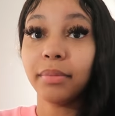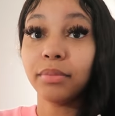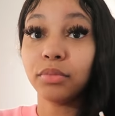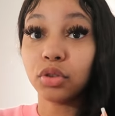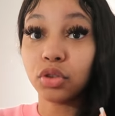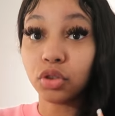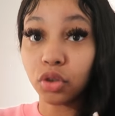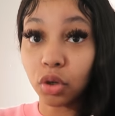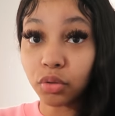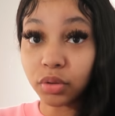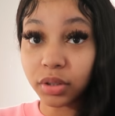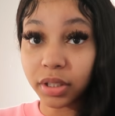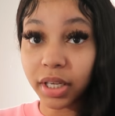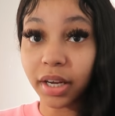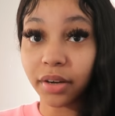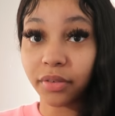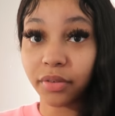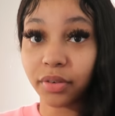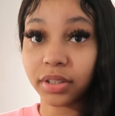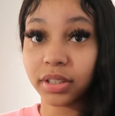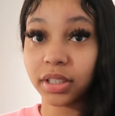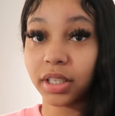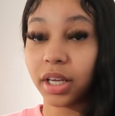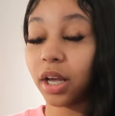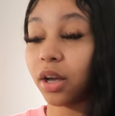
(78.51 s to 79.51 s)
I'm so scared
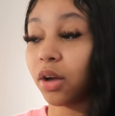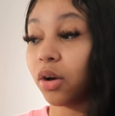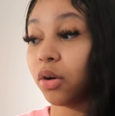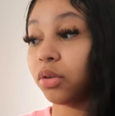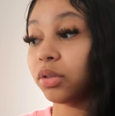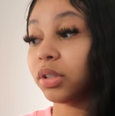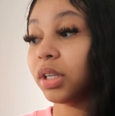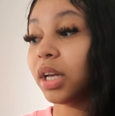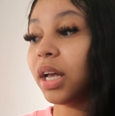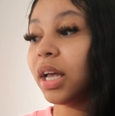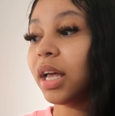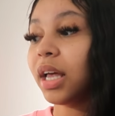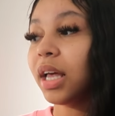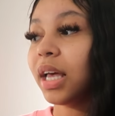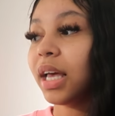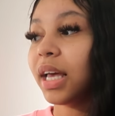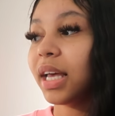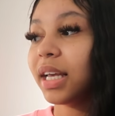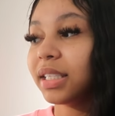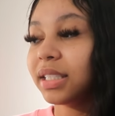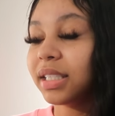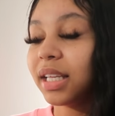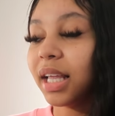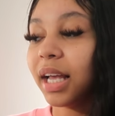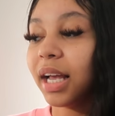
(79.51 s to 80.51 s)
for it to get cold.
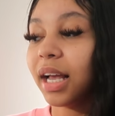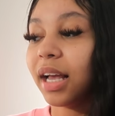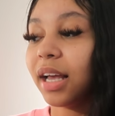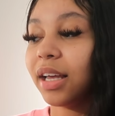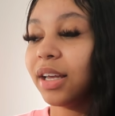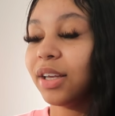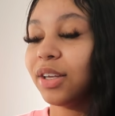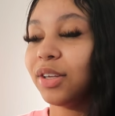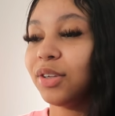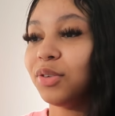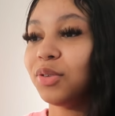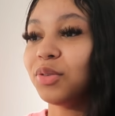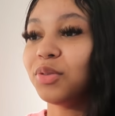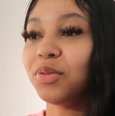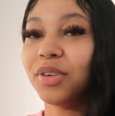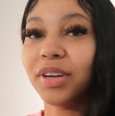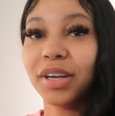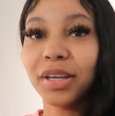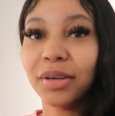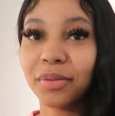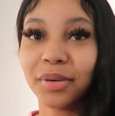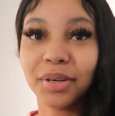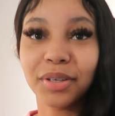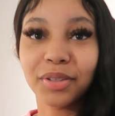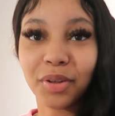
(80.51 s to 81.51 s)
It's like you
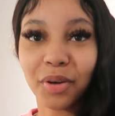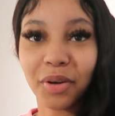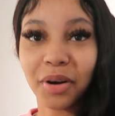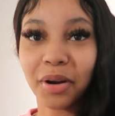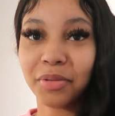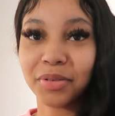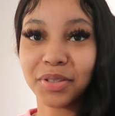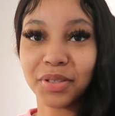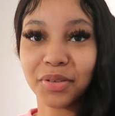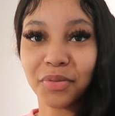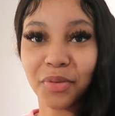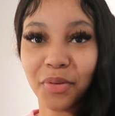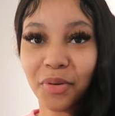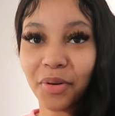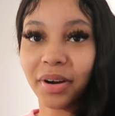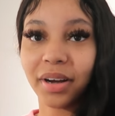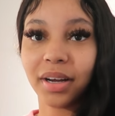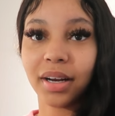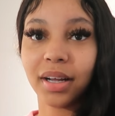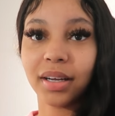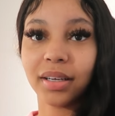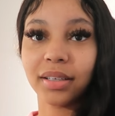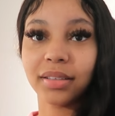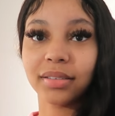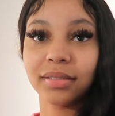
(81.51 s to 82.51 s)
really would have thought I was a
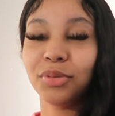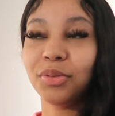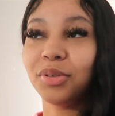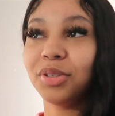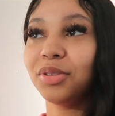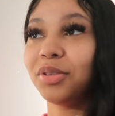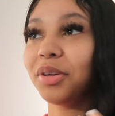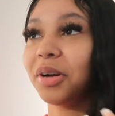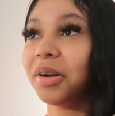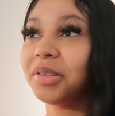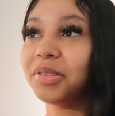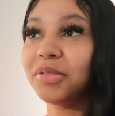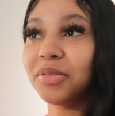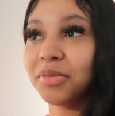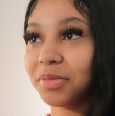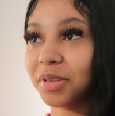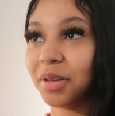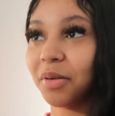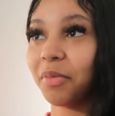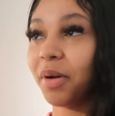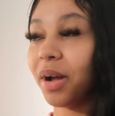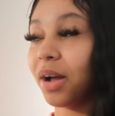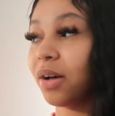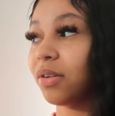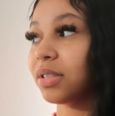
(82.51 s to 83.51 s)
foreigner. You would have thought I was from
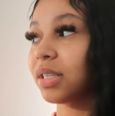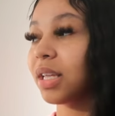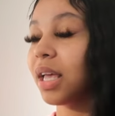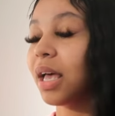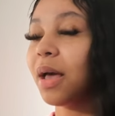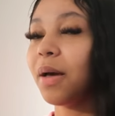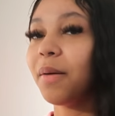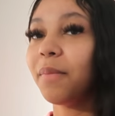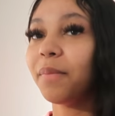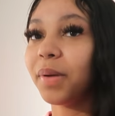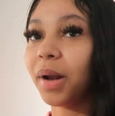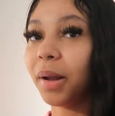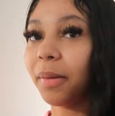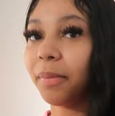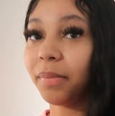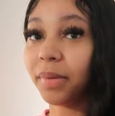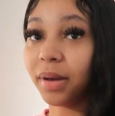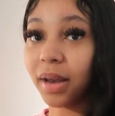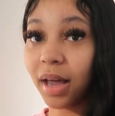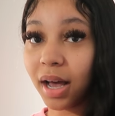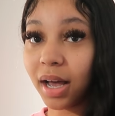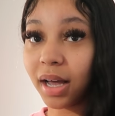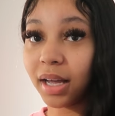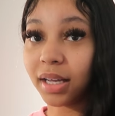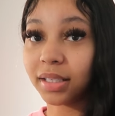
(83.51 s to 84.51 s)
somewhere else, but I'm
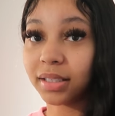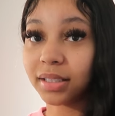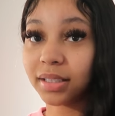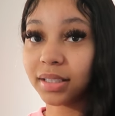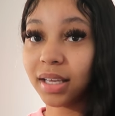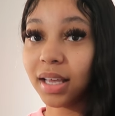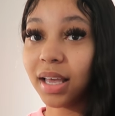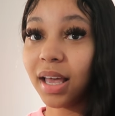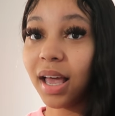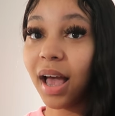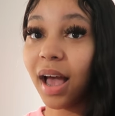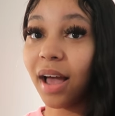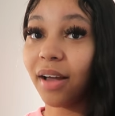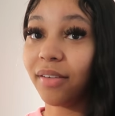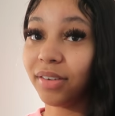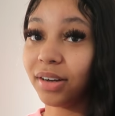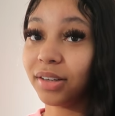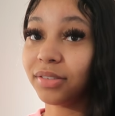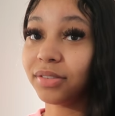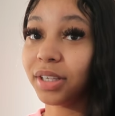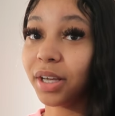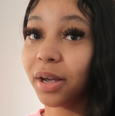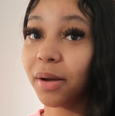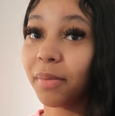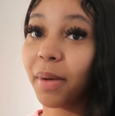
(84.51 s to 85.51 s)
not. I've
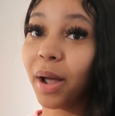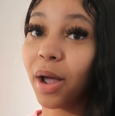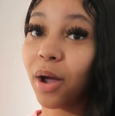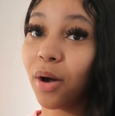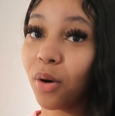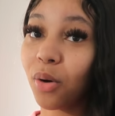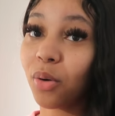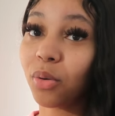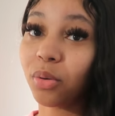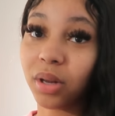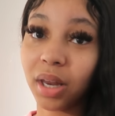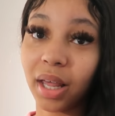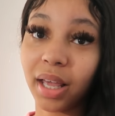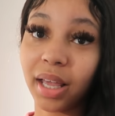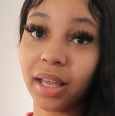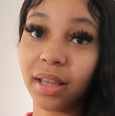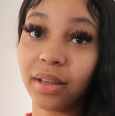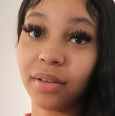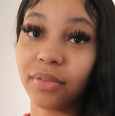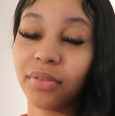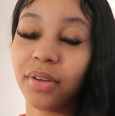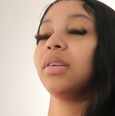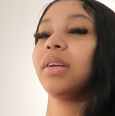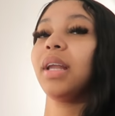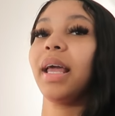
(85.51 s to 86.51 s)
lived here my whole
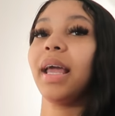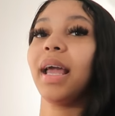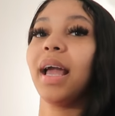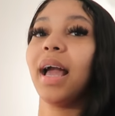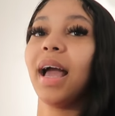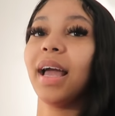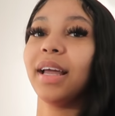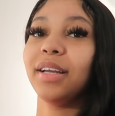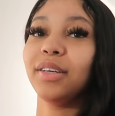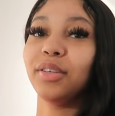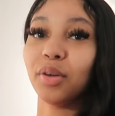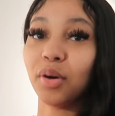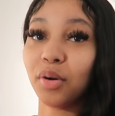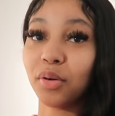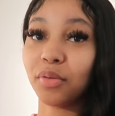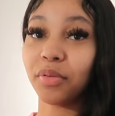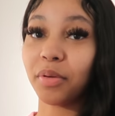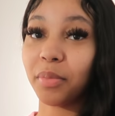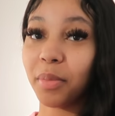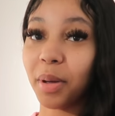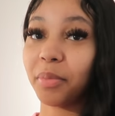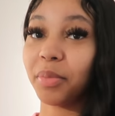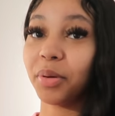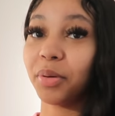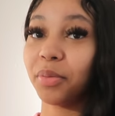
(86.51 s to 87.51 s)
life. Like I don't
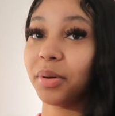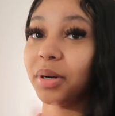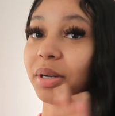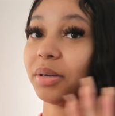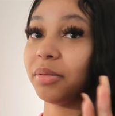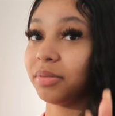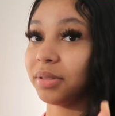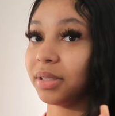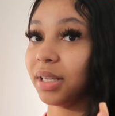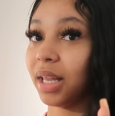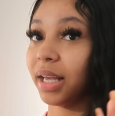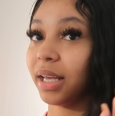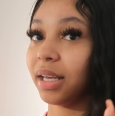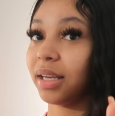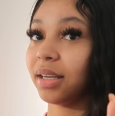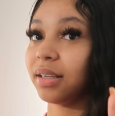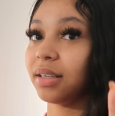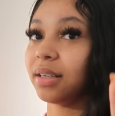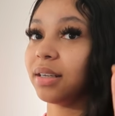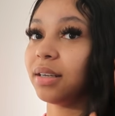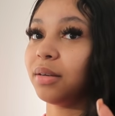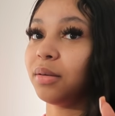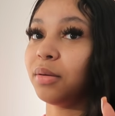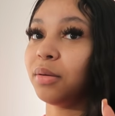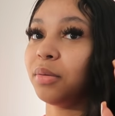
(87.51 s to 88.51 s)
remember what it was like
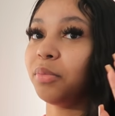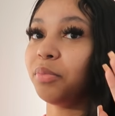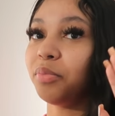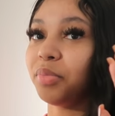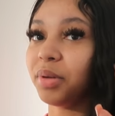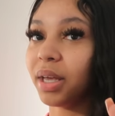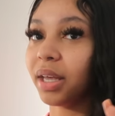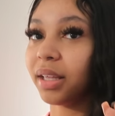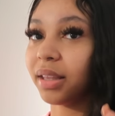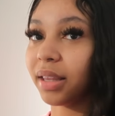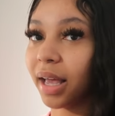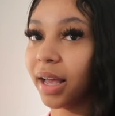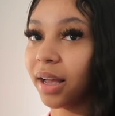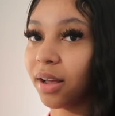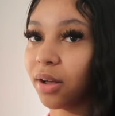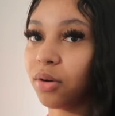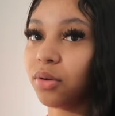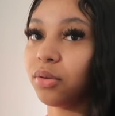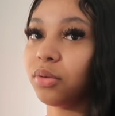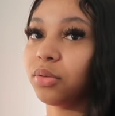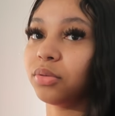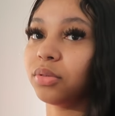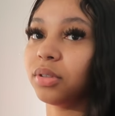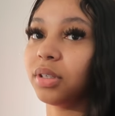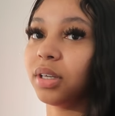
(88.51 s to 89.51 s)
being that
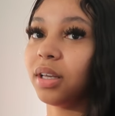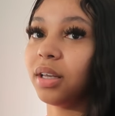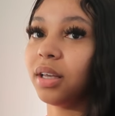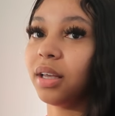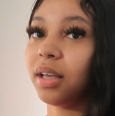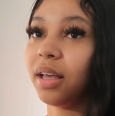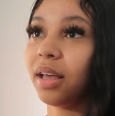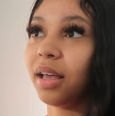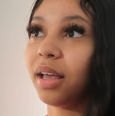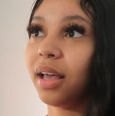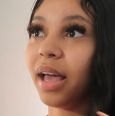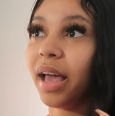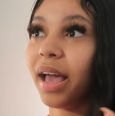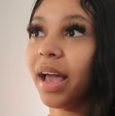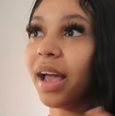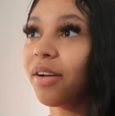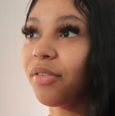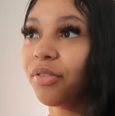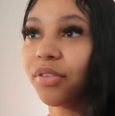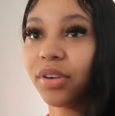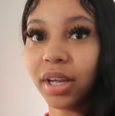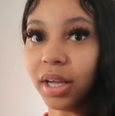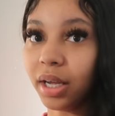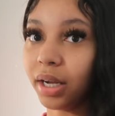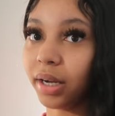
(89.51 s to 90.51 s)
cold
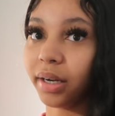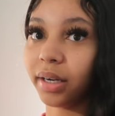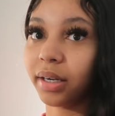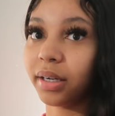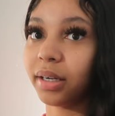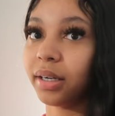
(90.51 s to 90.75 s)
every year.